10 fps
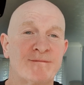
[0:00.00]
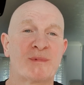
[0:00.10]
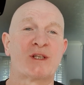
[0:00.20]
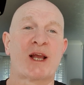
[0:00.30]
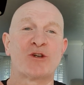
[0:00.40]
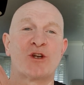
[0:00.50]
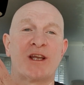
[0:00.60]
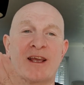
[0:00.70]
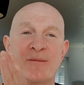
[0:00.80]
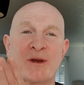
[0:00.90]
potentially
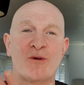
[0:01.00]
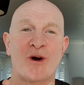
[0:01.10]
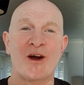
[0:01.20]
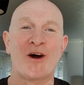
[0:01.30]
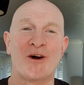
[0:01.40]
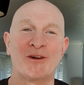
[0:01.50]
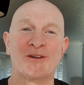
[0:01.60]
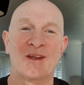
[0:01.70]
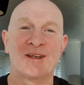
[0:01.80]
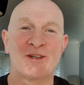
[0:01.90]
can be quite a hard
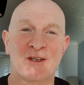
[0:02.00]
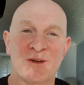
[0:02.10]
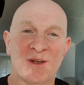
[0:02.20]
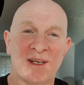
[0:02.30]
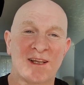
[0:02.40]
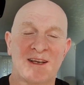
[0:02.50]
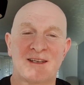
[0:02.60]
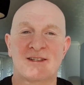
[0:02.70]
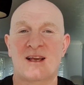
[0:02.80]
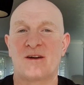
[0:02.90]
thing to do in
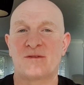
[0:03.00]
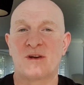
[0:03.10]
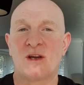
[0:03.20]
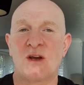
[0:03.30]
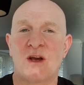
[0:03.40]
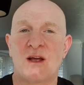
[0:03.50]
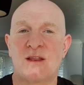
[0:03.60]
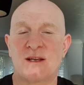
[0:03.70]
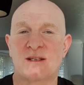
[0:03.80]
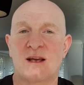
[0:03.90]
itself.
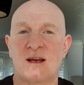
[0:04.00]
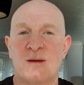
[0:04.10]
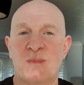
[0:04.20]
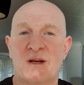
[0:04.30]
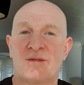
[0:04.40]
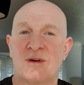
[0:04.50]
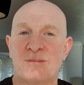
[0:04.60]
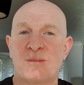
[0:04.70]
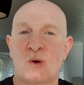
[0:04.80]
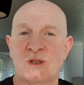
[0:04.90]
There's a bit of a
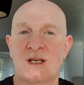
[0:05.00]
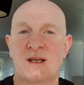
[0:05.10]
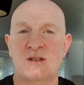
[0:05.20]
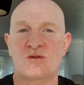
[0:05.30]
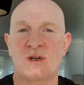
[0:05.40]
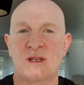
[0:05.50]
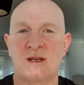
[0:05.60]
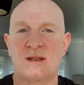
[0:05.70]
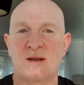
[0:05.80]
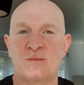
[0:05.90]
potted history
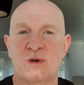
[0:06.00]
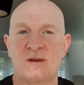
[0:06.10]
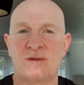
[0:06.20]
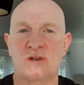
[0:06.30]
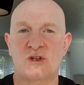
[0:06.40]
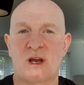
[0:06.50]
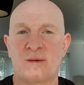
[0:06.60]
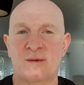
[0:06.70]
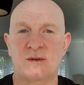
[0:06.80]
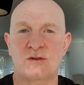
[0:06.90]
that the previous
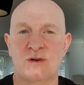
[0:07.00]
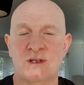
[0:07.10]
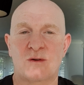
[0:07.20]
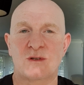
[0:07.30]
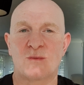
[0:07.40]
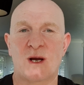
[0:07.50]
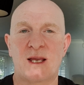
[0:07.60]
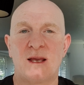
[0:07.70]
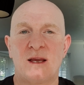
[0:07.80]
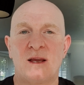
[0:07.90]
chairman, Chris
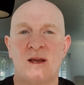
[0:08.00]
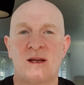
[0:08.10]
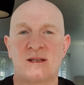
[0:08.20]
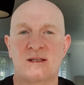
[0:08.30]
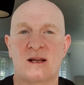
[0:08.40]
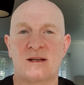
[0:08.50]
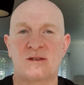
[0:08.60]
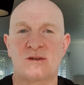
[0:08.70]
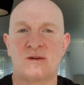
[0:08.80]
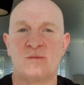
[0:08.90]
Ottaway, decided
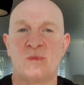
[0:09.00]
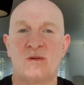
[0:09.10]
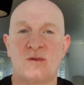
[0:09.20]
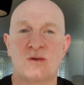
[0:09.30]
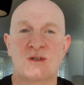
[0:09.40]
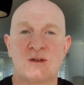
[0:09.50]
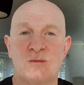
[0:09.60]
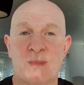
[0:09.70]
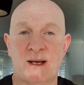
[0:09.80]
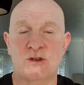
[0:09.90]
to move on to
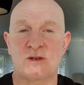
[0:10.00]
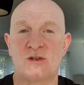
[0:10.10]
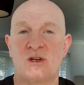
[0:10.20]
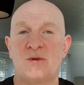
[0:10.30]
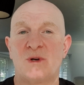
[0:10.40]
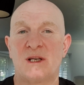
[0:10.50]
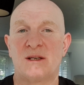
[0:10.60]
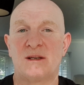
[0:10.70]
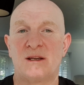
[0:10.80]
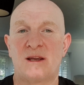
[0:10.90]
pastures new,
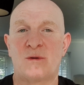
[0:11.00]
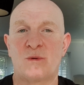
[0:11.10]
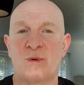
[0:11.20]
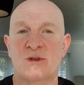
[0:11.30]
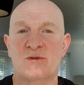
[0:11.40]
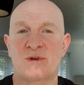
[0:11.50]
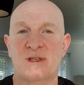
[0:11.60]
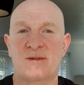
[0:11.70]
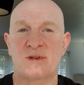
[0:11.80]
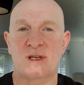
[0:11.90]
and we wish
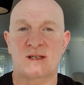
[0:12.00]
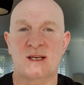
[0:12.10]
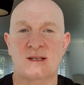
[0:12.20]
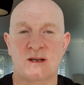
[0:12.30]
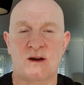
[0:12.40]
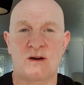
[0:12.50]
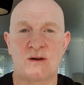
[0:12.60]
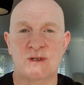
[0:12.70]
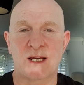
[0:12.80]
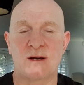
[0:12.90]
Chris every success at
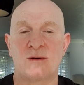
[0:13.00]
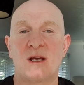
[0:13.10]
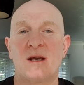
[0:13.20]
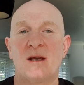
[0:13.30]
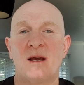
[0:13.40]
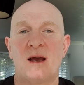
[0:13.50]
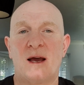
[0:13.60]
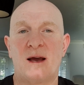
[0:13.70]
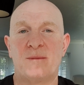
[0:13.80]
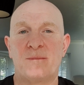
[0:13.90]
Harlow Town.
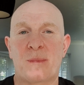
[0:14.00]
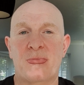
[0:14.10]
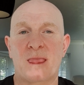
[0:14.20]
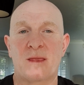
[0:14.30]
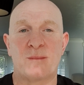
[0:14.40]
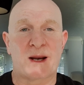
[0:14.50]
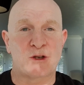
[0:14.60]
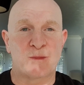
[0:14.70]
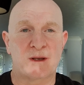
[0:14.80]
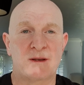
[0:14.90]
The
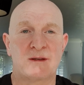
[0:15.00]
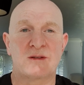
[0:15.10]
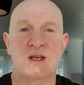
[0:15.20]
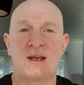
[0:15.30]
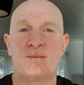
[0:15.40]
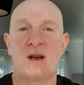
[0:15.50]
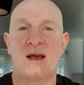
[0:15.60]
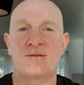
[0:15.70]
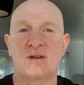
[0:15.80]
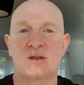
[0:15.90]
management team
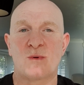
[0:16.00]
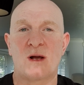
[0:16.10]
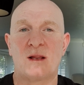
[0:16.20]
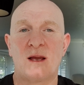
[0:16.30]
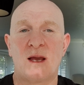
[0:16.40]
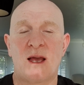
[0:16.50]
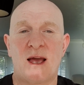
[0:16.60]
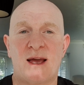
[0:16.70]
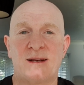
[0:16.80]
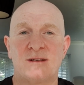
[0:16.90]
left as well,
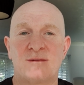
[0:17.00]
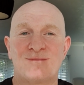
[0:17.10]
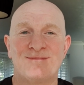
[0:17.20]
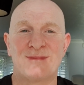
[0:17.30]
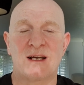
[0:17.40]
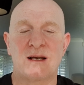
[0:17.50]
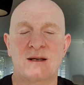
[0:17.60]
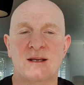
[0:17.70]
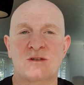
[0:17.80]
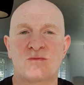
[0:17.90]
and I
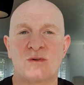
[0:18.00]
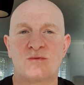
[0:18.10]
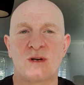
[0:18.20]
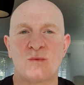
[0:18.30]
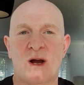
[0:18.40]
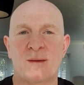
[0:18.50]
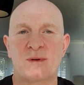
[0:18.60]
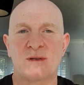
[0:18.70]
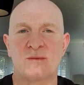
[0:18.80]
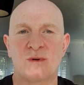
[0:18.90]
guess really what
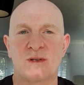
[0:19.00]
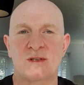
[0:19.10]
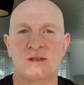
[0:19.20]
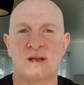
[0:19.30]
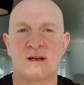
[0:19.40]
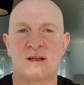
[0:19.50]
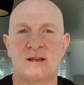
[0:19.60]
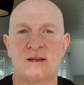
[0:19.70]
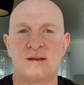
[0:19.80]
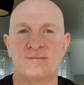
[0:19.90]
happened was
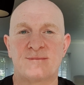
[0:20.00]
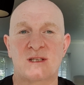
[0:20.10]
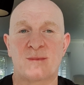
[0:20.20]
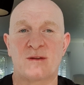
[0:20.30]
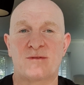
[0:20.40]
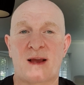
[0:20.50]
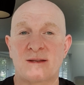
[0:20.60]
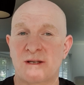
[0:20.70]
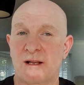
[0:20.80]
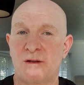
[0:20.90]
that some of the
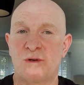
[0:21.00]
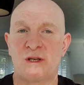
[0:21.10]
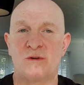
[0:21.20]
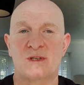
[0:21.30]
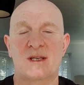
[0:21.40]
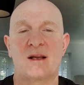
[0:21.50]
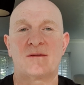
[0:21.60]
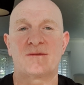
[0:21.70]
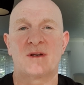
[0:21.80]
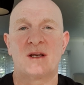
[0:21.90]
fans, including
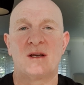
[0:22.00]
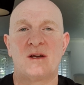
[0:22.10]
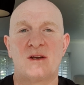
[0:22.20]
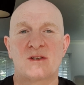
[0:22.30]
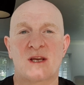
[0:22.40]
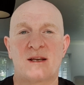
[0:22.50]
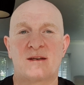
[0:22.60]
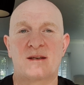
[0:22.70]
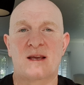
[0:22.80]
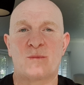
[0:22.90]
yourself,
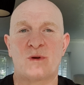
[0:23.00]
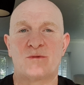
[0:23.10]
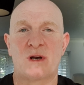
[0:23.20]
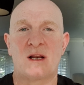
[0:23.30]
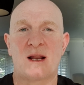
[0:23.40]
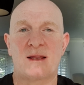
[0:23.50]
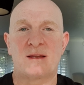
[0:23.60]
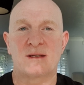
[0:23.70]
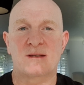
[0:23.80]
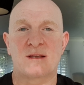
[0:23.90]
said, can we really let
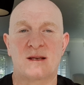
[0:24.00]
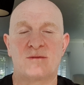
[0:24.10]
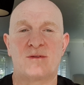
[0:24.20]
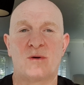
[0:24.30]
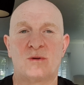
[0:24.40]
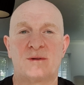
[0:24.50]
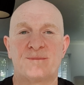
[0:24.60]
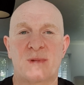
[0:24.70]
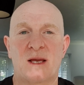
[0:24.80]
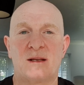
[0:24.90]
this thing fold?
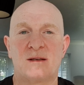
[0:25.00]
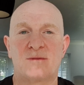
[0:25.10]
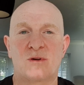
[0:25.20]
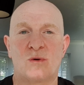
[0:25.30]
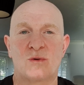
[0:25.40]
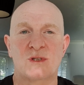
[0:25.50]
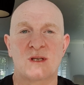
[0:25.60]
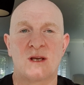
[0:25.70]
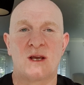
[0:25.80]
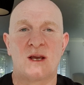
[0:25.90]
And of
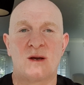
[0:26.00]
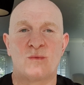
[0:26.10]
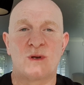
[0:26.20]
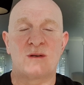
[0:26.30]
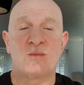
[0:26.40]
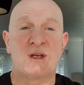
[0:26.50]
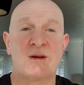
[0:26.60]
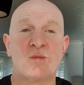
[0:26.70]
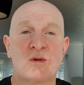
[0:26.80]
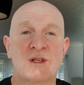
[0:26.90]
course, we
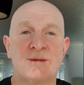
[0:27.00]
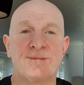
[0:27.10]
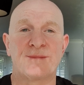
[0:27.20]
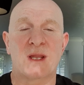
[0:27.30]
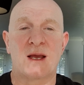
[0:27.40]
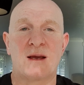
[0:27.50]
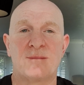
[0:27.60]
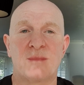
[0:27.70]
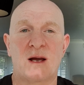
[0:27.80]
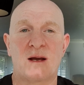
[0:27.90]
didn't want to.
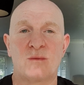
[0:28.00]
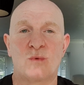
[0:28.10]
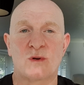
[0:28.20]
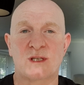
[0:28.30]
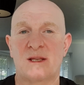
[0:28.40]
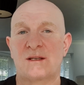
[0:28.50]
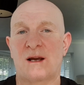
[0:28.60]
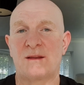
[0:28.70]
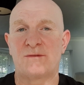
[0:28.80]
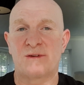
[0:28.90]
I was at the
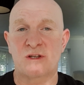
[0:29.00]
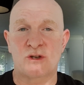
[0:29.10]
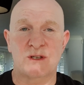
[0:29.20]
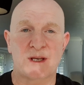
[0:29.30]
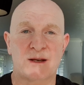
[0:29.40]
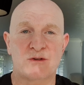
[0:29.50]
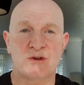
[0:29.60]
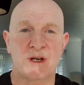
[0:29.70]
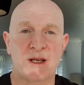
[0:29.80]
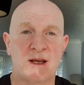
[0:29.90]
time the fixtures
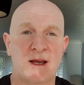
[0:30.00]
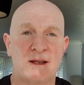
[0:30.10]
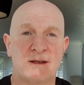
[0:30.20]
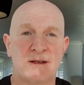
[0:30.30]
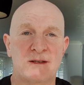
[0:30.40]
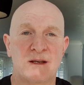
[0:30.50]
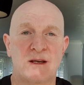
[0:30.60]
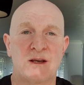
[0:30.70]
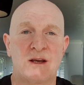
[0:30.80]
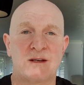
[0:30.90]
secretary and
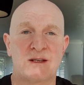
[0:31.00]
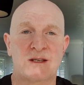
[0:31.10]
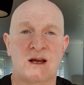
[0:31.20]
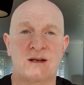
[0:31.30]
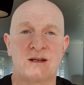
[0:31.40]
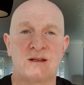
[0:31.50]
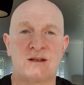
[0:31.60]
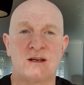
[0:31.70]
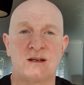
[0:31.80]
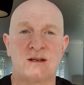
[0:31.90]
decided
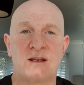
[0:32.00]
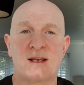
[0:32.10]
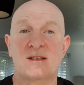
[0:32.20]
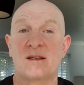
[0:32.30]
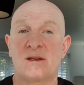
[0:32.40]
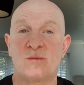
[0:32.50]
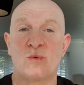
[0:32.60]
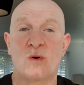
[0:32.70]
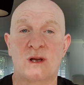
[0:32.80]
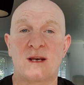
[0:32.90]
that let's see what can